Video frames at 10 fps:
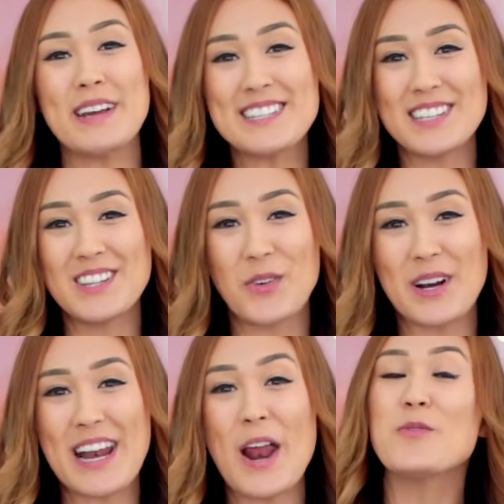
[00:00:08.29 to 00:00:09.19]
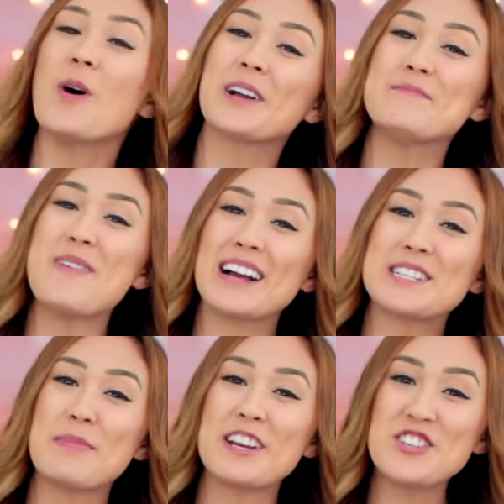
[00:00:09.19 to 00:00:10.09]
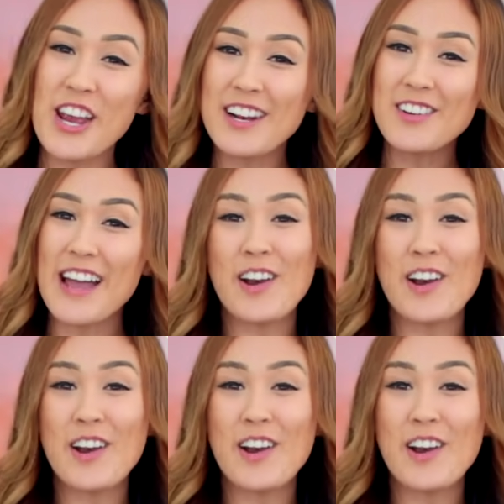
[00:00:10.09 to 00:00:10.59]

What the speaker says: It's Lauren and welcome back to my channel